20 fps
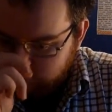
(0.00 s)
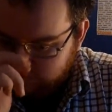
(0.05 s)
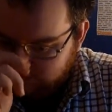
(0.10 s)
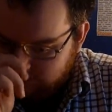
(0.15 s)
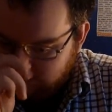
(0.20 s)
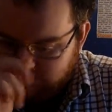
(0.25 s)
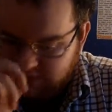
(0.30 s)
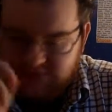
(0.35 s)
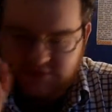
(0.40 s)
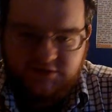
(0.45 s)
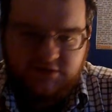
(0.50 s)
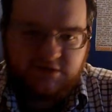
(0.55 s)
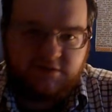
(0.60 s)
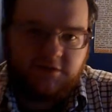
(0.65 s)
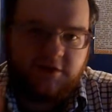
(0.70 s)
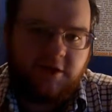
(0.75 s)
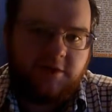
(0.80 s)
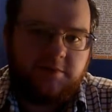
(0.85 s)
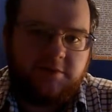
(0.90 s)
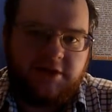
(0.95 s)
But it is a
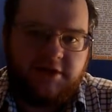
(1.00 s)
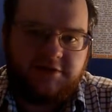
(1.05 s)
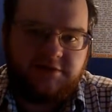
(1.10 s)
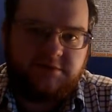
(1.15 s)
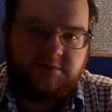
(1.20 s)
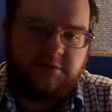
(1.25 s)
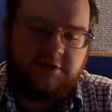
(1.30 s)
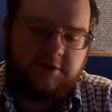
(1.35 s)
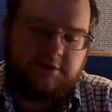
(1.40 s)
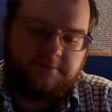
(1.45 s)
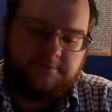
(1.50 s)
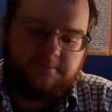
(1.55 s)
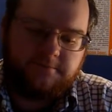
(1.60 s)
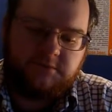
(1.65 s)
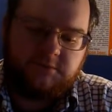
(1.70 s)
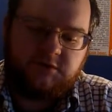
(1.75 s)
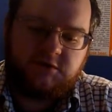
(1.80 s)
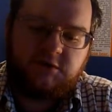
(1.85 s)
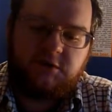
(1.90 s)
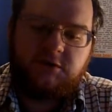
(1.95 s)
very pleasant beer.
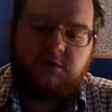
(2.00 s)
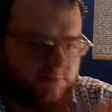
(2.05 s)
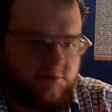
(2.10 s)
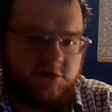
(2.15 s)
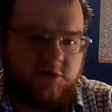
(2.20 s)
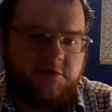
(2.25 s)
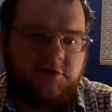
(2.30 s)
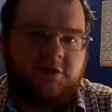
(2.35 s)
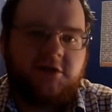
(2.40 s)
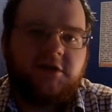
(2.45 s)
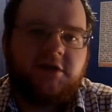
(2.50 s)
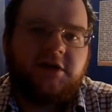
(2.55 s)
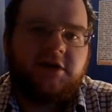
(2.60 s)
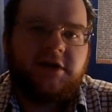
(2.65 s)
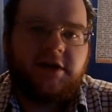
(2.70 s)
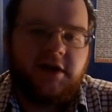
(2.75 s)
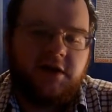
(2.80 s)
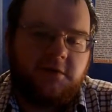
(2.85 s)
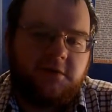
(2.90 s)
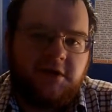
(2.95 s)
So if you're looking
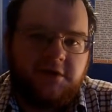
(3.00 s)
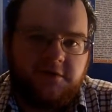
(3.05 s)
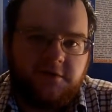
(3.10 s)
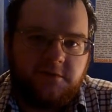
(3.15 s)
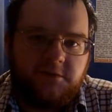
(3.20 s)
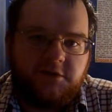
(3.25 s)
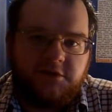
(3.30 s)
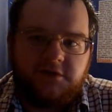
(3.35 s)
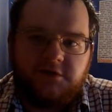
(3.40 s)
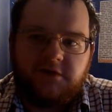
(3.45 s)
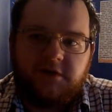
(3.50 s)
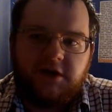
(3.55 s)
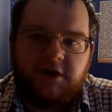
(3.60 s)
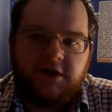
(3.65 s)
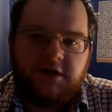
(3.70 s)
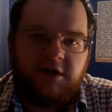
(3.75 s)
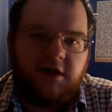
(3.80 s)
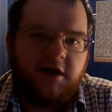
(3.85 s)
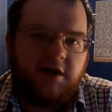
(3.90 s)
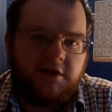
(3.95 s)
to get away from your
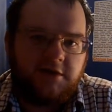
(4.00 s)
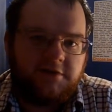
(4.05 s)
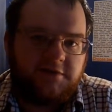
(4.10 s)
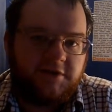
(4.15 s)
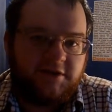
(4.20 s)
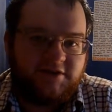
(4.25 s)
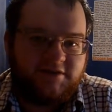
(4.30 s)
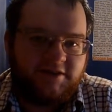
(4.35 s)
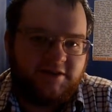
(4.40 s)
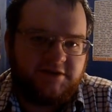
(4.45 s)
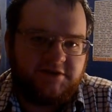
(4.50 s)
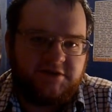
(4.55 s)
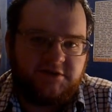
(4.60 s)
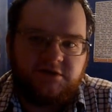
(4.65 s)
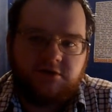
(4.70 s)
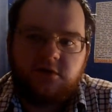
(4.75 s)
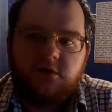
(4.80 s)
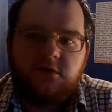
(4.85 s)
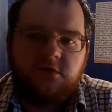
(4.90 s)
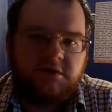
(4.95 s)
lager
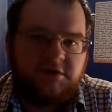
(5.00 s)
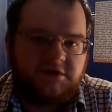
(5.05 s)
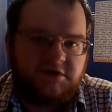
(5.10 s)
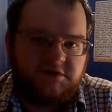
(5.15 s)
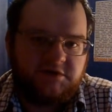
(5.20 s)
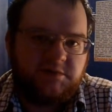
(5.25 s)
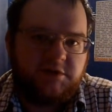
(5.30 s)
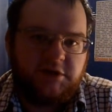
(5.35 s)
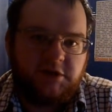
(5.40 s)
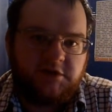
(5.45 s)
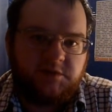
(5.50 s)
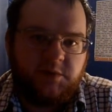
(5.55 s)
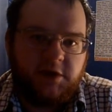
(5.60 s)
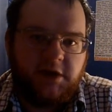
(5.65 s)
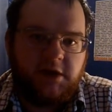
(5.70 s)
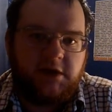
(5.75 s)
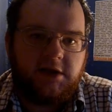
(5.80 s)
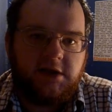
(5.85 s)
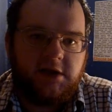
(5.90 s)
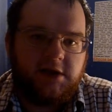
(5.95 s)
fixation, go with the Smithwicks
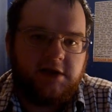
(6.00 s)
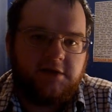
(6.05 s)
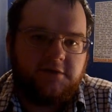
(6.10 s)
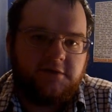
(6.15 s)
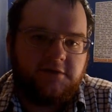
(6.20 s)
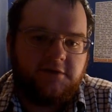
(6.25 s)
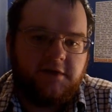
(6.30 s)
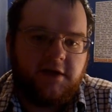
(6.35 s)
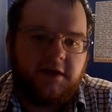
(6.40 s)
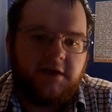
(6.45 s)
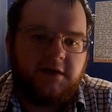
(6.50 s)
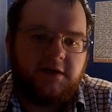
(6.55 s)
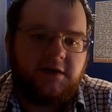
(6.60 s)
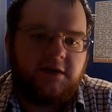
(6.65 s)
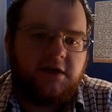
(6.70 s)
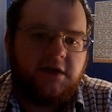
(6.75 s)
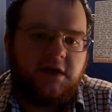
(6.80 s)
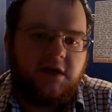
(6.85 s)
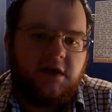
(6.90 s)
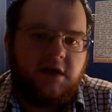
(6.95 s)
Pale Ale if you find it.
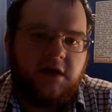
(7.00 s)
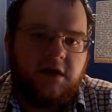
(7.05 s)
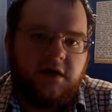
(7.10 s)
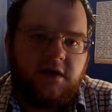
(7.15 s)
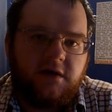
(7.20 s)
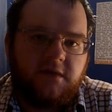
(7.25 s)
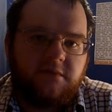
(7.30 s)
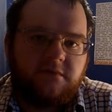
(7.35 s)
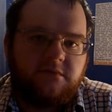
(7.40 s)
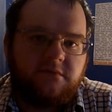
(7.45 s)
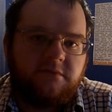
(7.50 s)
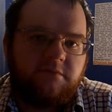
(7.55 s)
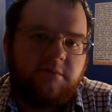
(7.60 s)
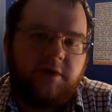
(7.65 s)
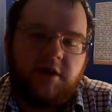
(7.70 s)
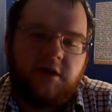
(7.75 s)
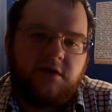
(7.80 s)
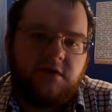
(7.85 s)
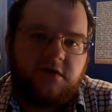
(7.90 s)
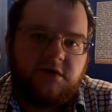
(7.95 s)

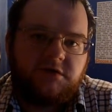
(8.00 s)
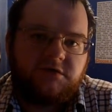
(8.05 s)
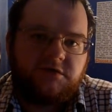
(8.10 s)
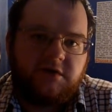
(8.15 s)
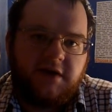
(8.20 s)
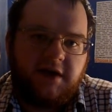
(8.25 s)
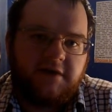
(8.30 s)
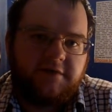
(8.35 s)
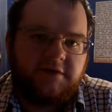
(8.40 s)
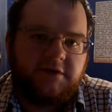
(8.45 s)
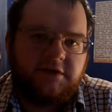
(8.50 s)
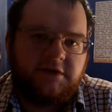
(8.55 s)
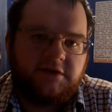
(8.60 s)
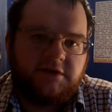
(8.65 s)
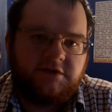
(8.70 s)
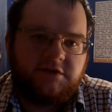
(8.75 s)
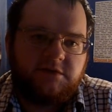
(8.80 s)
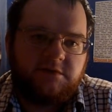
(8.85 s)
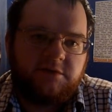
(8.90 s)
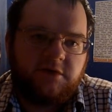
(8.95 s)
Better on draft than
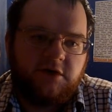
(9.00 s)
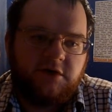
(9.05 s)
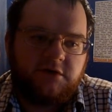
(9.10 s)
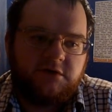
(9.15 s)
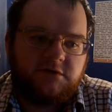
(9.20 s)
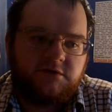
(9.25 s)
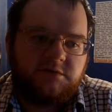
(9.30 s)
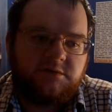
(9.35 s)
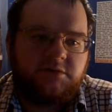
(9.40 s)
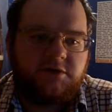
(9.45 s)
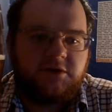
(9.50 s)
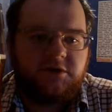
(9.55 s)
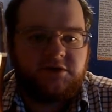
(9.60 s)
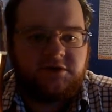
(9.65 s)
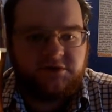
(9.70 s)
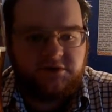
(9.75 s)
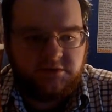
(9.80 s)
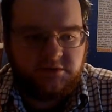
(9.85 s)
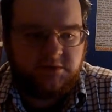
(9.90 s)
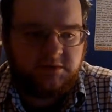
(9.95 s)
it is in bottles,
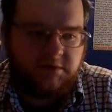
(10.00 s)
but